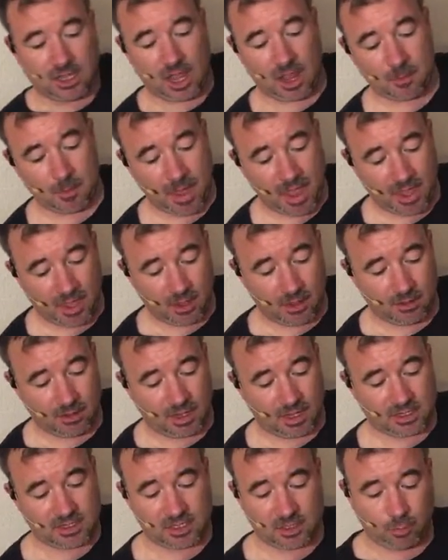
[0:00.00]
I may
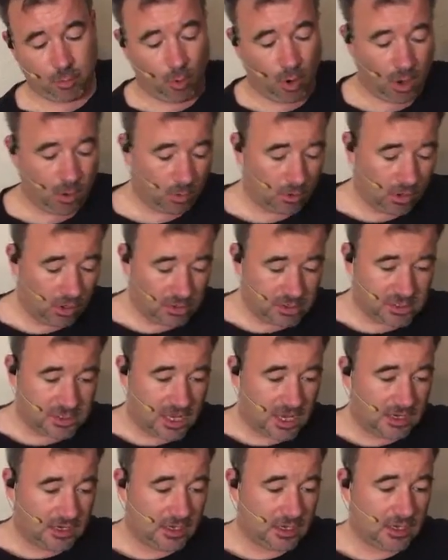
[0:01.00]
get to the point where I'll
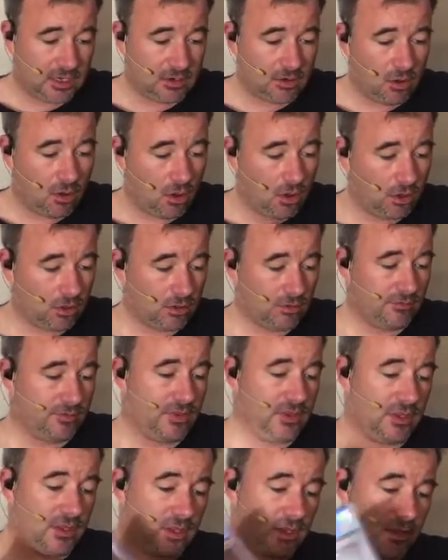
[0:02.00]
send in all of
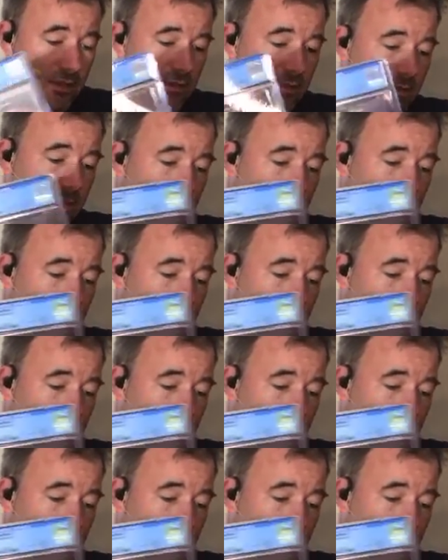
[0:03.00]
the